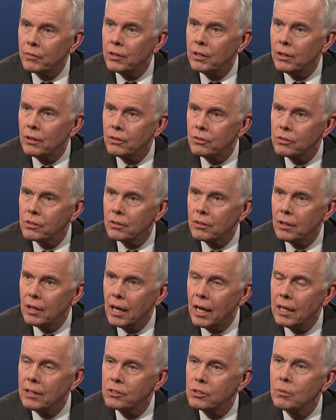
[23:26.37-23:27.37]
years.
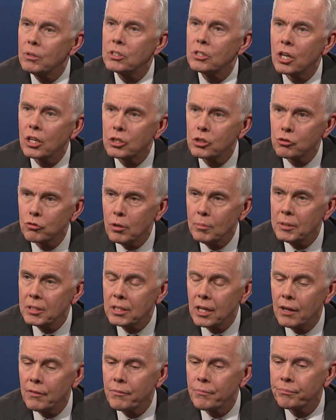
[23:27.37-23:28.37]
And so it's extremely
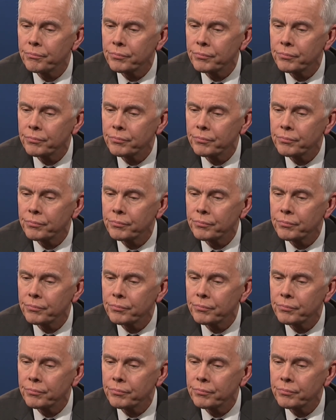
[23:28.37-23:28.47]
tough.